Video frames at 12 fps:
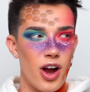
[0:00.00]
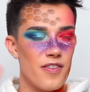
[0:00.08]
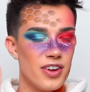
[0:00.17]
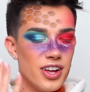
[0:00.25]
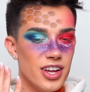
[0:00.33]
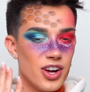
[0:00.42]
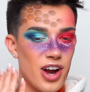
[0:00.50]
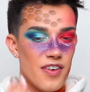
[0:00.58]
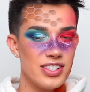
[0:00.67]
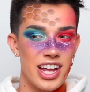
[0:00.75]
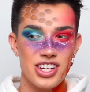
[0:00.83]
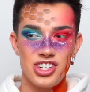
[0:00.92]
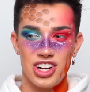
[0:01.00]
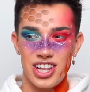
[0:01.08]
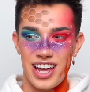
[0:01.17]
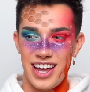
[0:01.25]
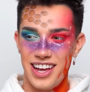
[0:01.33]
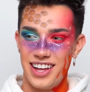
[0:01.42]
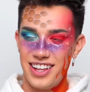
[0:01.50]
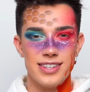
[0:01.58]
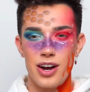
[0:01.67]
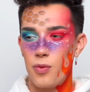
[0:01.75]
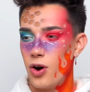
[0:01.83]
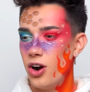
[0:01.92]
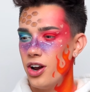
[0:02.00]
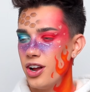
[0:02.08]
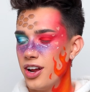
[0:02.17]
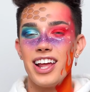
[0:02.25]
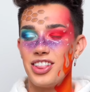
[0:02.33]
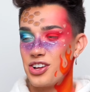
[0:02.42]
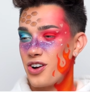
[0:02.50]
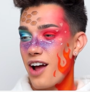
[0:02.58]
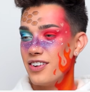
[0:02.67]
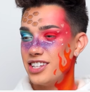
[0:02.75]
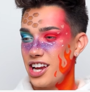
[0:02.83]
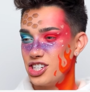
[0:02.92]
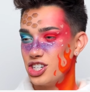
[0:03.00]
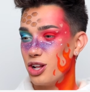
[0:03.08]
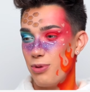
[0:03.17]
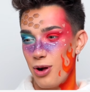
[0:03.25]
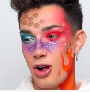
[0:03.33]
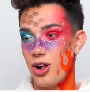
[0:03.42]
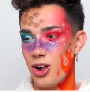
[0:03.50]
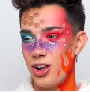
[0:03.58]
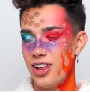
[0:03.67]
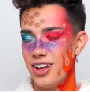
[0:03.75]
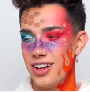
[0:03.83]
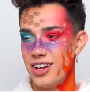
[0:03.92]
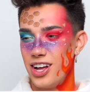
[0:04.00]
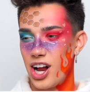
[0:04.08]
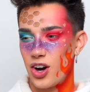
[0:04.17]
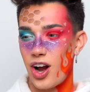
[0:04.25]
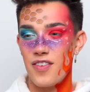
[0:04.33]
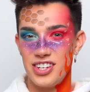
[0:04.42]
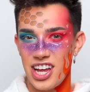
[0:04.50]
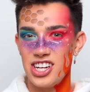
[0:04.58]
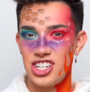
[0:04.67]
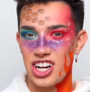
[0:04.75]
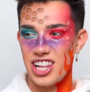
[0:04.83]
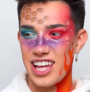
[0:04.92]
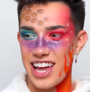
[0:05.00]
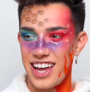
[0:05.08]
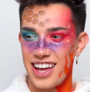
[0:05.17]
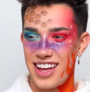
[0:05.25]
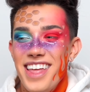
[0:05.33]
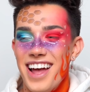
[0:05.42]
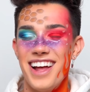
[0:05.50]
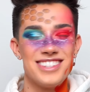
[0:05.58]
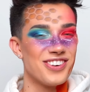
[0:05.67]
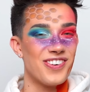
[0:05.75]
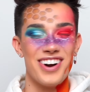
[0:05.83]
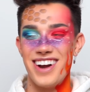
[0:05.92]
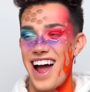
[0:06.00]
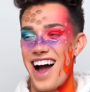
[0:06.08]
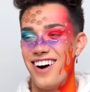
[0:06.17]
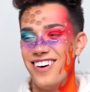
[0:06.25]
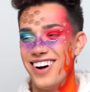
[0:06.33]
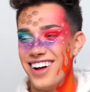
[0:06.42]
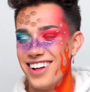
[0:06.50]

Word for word: Grav gravitationally? Is that a word? Like the gravitational pull. Gravitationally. It's a word now.